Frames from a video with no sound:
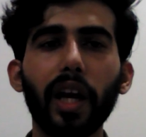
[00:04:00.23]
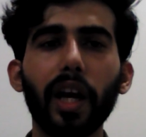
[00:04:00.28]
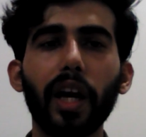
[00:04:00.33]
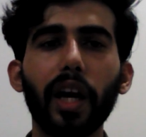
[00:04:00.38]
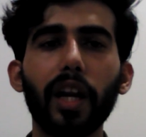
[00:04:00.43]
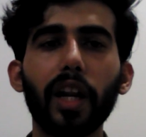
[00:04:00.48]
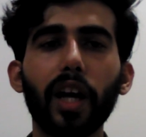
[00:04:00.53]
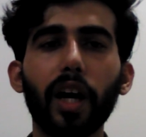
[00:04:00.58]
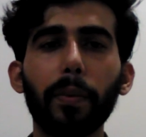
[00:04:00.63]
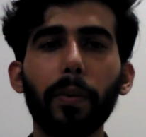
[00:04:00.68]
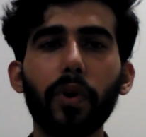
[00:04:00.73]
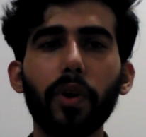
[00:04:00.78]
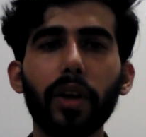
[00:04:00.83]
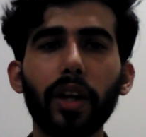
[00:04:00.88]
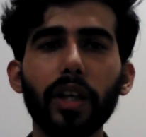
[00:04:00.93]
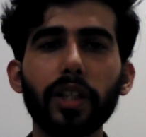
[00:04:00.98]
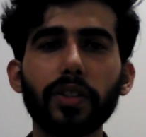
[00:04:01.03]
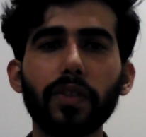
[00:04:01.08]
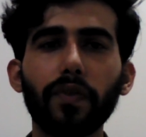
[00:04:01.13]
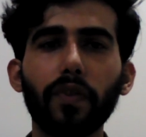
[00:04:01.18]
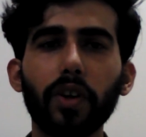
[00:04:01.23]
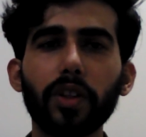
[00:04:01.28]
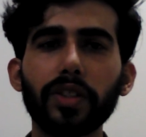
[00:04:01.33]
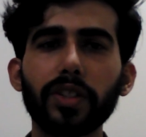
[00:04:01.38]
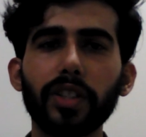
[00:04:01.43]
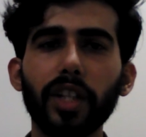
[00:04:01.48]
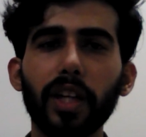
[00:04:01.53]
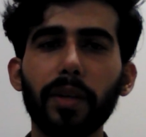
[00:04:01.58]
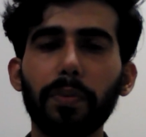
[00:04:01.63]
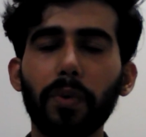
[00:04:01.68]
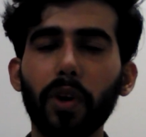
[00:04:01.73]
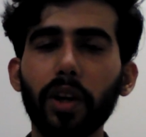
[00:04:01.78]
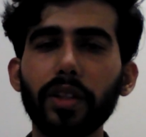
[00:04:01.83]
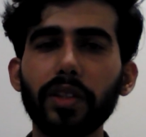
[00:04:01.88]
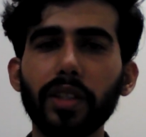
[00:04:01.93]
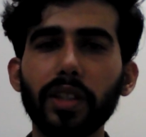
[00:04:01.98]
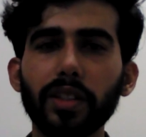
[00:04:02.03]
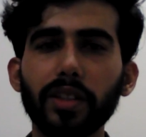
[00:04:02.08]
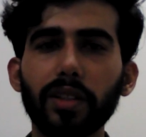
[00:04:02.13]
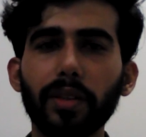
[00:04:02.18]
and abhorrence for state
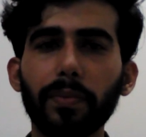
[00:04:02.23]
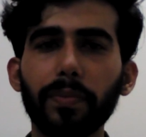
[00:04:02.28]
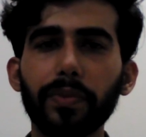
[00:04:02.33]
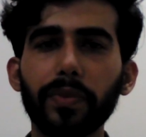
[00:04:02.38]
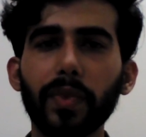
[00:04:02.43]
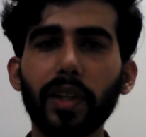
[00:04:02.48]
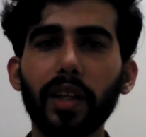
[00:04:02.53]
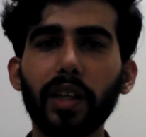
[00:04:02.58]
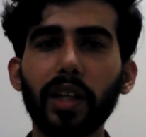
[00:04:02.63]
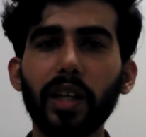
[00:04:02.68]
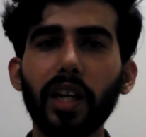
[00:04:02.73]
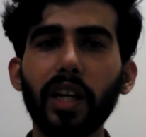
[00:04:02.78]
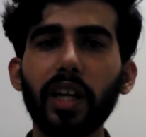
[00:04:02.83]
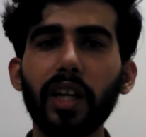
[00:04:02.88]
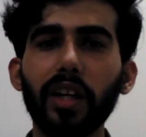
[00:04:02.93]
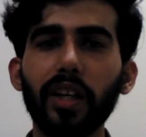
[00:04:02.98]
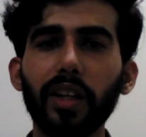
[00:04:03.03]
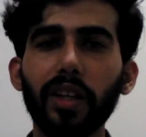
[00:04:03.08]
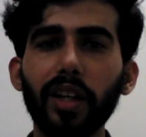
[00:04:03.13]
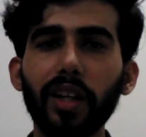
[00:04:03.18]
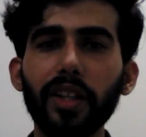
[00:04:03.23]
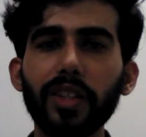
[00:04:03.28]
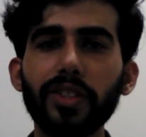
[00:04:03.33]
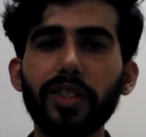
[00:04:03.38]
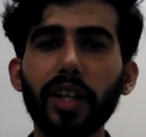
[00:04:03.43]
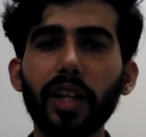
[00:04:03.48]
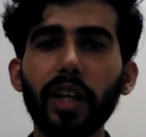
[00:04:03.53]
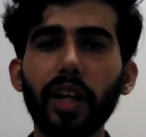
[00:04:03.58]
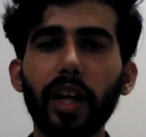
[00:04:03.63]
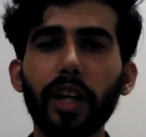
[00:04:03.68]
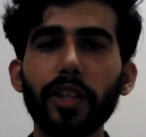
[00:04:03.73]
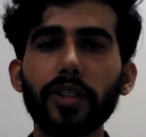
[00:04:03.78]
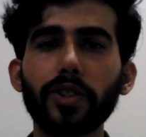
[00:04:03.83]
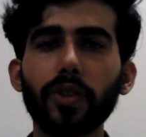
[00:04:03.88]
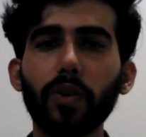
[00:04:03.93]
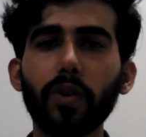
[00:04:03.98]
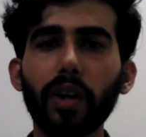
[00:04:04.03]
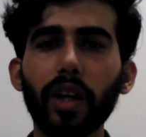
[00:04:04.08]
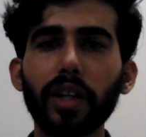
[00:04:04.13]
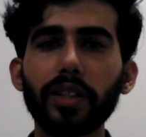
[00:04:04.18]
policies, religion and
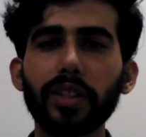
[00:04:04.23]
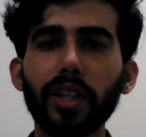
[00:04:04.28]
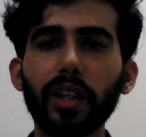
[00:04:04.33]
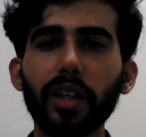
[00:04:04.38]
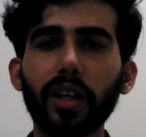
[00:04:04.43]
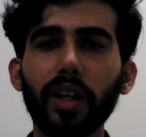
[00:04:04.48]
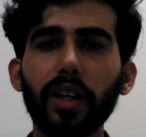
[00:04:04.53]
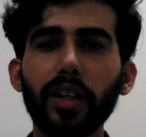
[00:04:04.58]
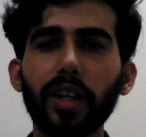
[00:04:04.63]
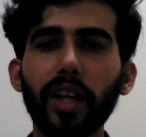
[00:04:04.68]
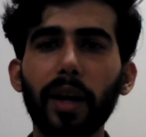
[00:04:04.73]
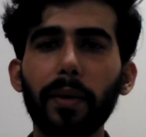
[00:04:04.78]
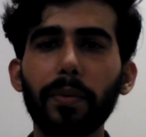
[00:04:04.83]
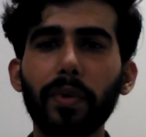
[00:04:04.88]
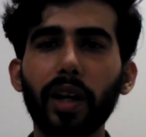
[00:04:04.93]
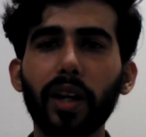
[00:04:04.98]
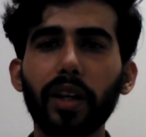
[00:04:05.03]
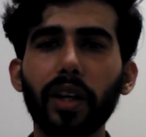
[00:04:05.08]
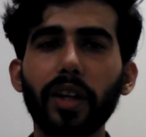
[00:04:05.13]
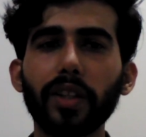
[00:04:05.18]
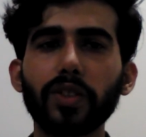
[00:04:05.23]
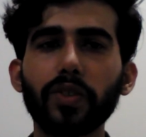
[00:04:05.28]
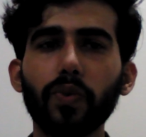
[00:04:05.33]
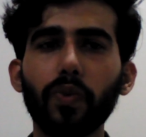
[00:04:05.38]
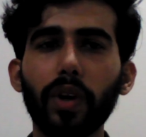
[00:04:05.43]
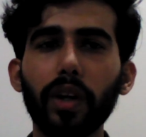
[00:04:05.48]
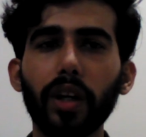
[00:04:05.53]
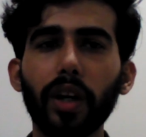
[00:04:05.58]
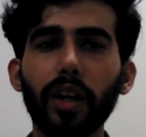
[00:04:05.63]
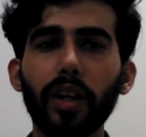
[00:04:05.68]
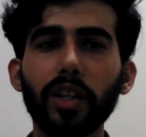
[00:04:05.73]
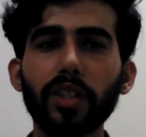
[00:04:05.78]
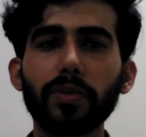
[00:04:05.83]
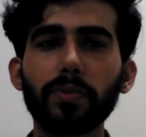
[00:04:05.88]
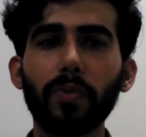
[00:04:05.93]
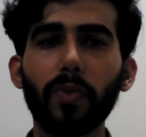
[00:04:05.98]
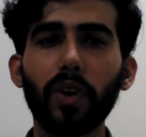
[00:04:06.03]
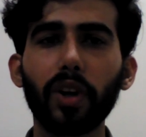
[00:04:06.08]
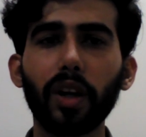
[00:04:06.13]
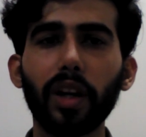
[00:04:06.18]
showcasing contempt against what it is
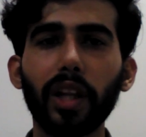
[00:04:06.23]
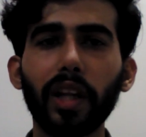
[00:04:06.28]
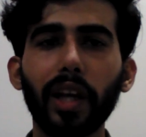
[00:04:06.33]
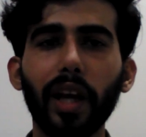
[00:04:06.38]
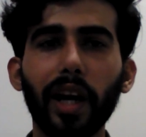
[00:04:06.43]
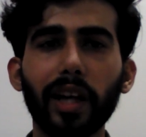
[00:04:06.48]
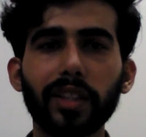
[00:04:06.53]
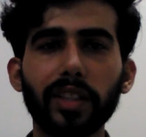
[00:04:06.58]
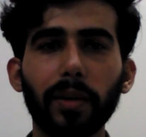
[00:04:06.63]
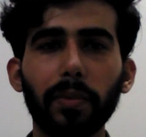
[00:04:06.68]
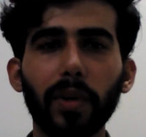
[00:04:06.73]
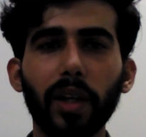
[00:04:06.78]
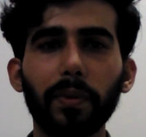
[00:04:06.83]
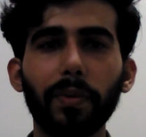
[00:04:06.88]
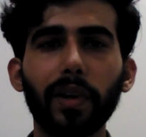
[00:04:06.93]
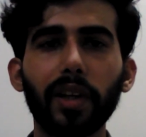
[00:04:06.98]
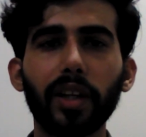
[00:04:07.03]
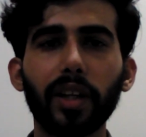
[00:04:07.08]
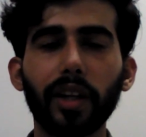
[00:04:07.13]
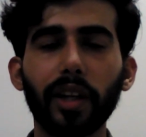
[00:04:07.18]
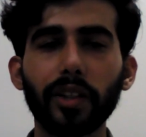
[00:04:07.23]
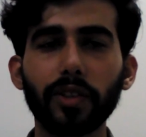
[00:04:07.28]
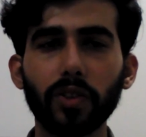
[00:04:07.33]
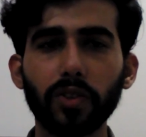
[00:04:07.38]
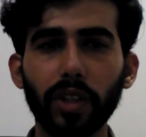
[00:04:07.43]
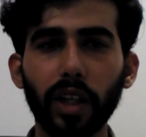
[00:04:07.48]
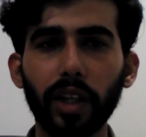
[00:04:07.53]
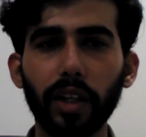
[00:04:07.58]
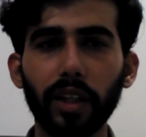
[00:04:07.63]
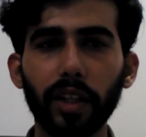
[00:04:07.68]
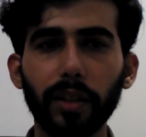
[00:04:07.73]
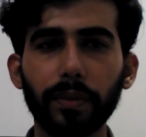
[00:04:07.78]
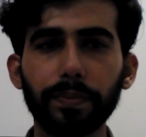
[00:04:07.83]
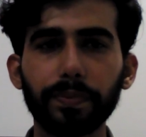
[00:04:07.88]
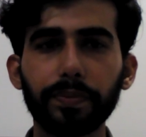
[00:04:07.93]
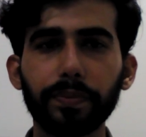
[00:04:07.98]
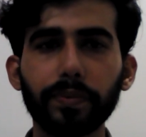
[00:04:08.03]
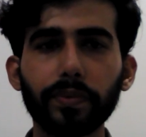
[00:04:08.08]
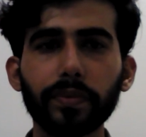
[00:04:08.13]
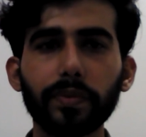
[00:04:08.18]
morally acceptable in our society.
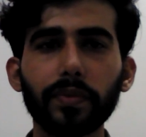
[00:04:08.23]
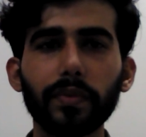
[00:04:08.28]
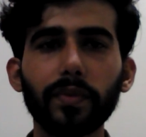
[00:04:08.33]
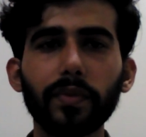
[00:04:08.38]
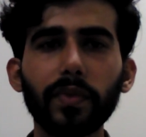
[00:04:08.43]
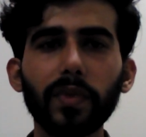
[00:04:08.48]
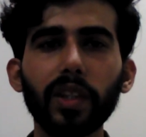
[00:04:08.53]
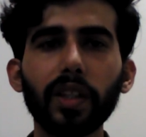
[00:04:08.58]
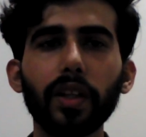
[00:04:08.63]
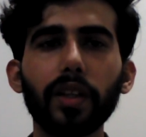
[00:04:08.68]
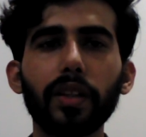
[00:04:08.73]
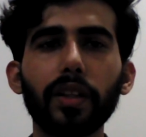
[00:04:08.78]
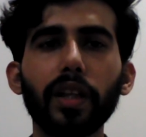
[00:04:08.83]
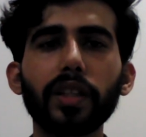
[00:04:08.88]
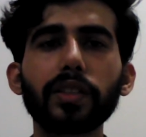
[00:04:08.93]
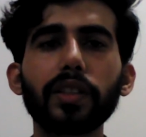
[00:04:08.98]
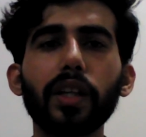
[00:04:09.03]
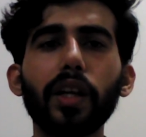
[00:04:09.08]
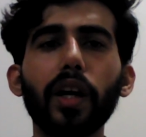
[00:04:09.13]
Thus,